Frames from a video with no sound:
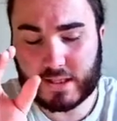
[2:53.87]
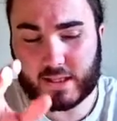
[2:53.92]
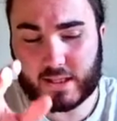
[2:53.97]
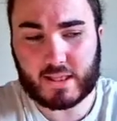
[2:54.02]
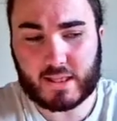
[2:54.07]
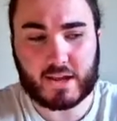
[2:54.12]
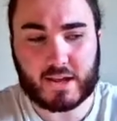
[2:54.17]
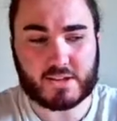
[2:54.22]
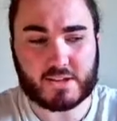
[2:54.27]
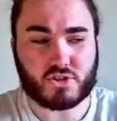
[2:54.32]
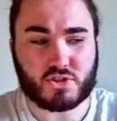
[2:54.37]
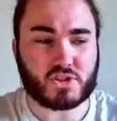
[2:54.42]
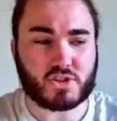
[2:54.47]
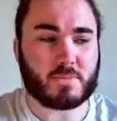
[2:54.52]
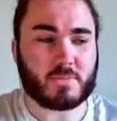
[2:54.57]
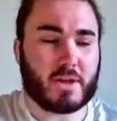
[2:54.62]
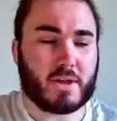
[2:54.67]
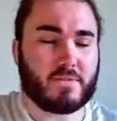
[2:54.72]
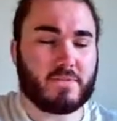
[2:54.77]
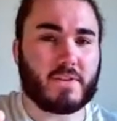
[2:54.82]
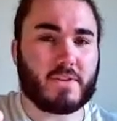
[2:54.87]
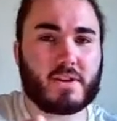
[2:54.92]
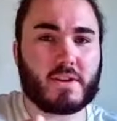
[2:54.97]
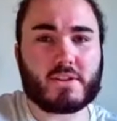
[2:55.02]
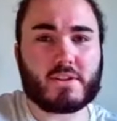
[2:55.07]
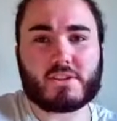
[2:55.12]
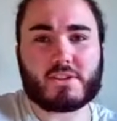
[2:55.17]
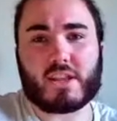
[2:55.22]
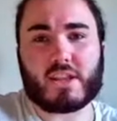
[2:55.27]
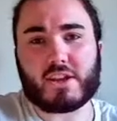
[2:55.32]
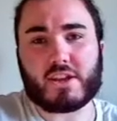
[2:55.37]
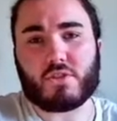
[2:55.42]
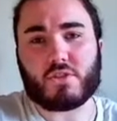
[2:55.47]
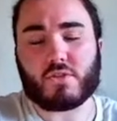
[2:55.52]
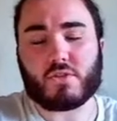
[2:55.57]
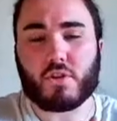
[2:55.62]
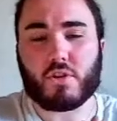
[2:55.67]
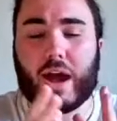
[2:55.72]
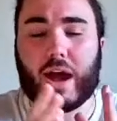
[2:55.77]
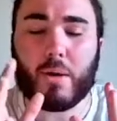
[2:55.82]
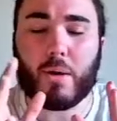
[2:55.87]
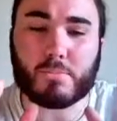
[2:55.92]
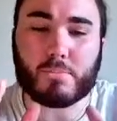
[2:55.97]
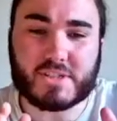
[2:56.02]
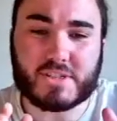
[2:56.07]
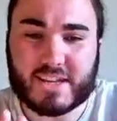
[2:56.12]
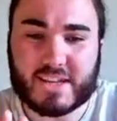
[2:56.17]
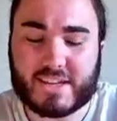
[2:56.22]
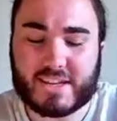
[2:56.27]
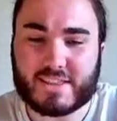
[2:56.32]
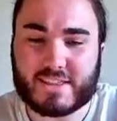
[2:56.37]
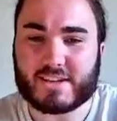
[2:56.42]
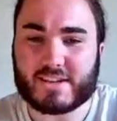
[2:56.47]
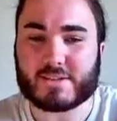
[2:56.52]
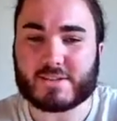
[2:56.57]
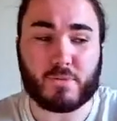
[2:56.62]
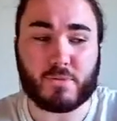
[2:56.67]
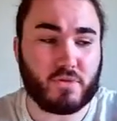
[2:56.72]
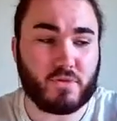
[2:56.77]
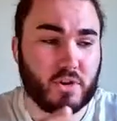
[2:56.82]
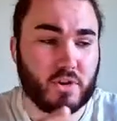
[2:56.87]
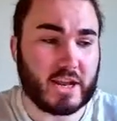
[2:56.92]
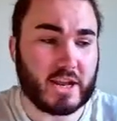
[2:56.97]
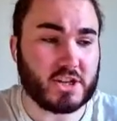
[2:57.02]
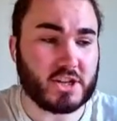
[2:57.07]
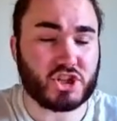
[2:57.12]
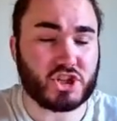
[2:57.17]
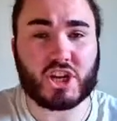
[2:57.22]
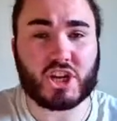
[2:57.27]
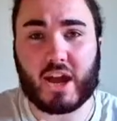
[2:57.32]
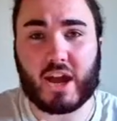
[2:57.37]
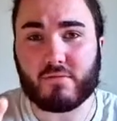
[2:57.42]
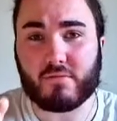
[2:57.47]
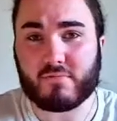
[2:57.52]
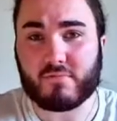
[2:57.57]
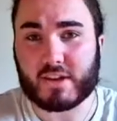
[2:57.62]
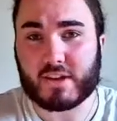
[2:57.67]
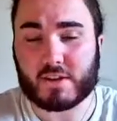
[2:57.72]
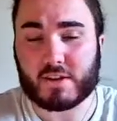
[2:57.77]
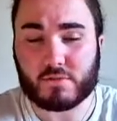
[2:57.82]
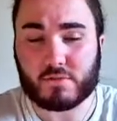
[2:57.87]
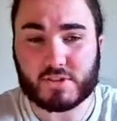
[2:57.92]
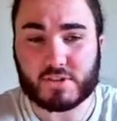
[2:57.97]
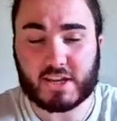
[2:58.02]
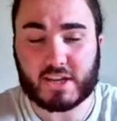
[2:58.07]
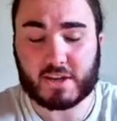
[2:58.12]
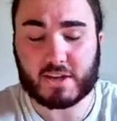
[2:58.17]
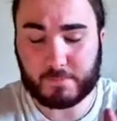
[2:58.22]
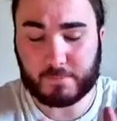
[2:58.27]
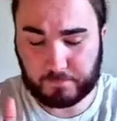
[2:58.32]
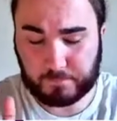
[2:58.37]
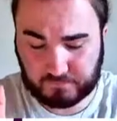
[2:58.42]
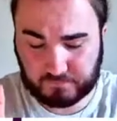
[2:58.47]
Like just a bit of a let you know how I'm seeing this before we get to chat and read who's here.